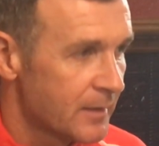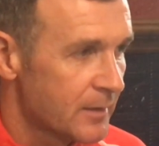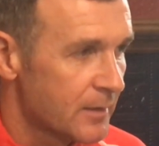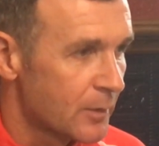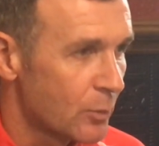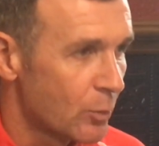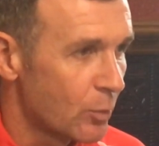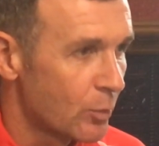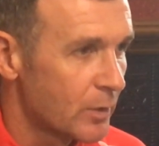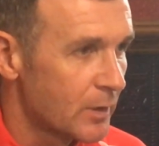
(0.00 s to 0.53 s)

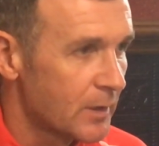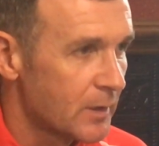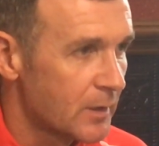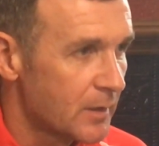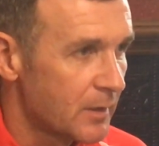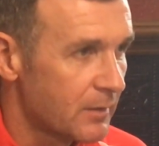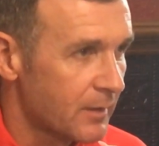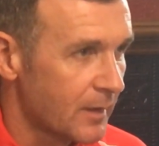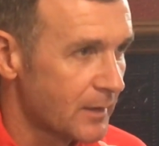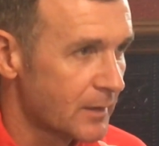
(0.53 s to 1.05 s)
you know,
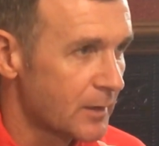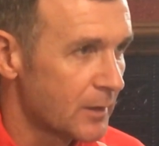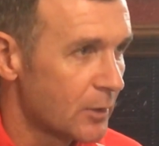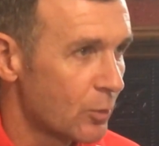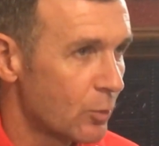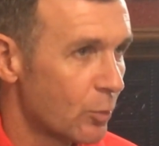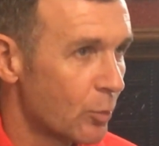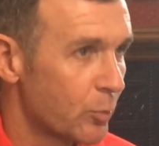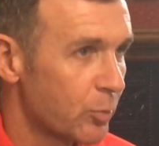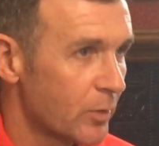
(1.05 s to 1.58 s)
you think you
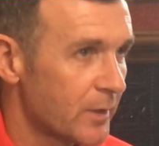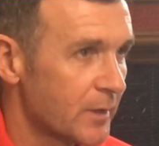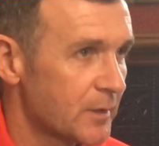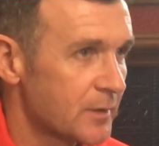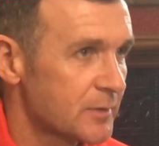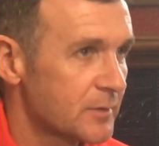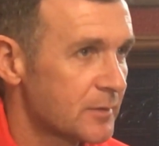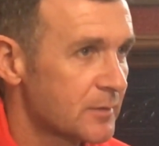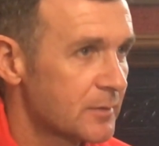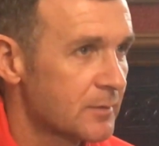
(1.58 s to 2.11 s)
know
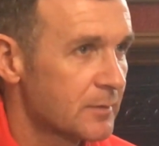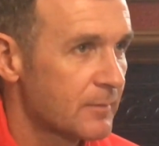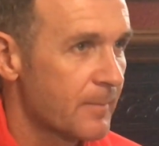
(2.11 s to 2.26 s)
players and